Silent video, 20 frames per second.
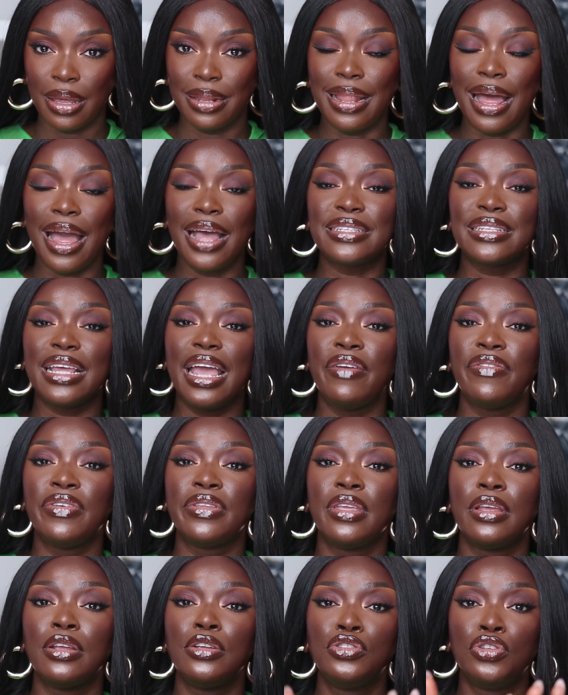That has
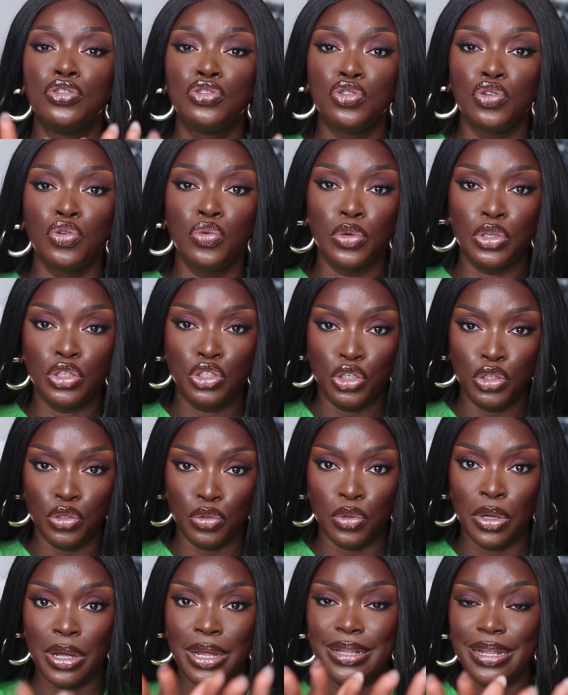everything to do with
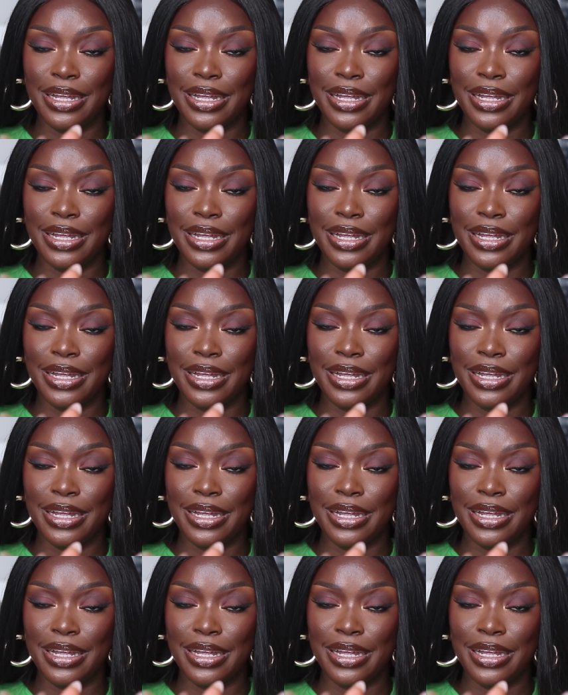you.